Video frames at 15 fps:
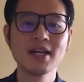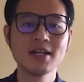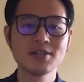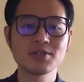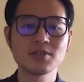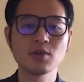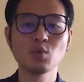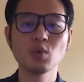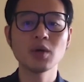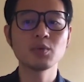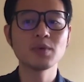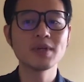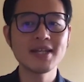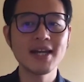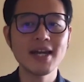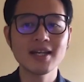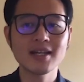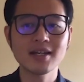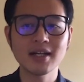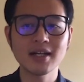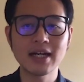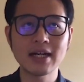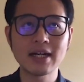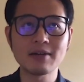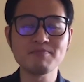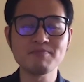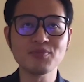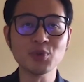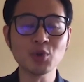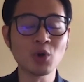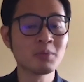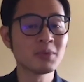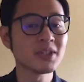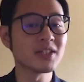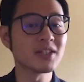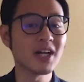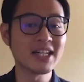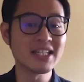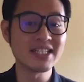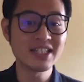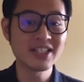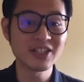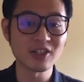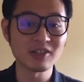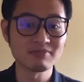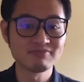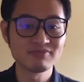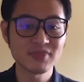So what would take normally a year,